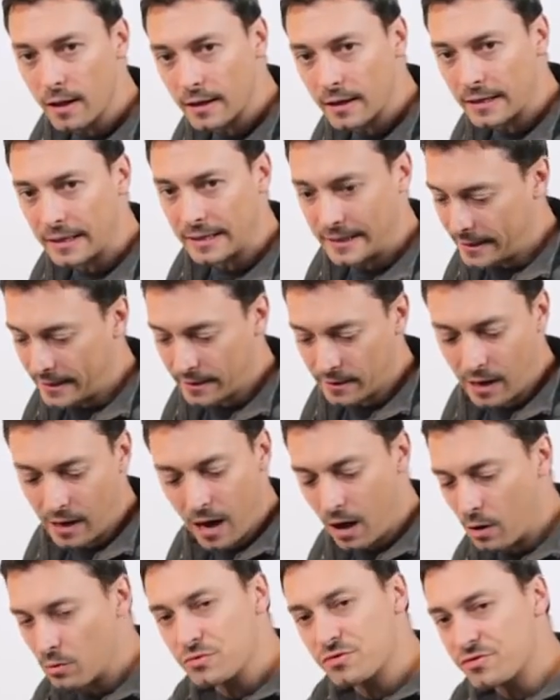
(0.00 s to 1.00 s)
here,
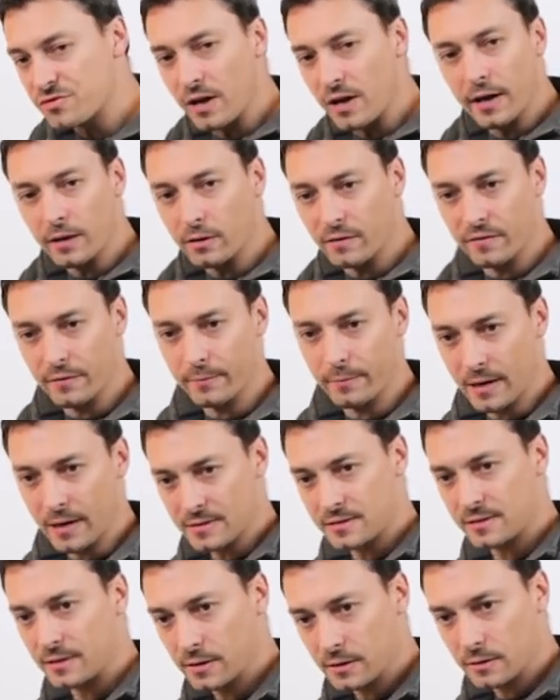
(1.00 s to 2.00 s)
outside of the
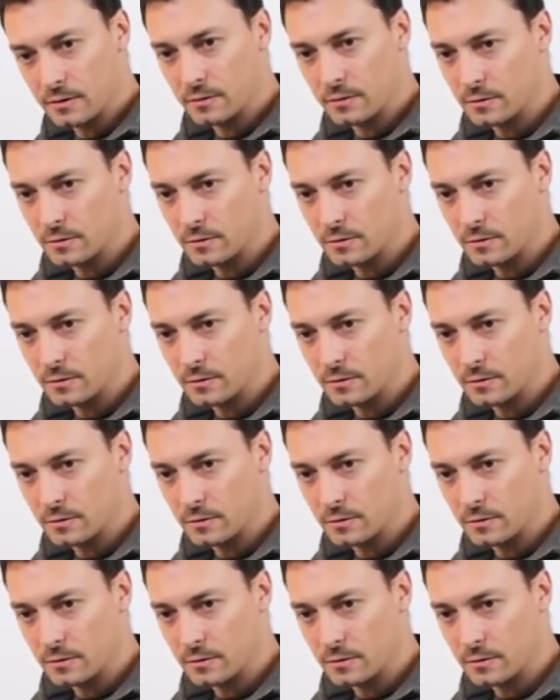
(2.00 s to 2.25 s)
basket,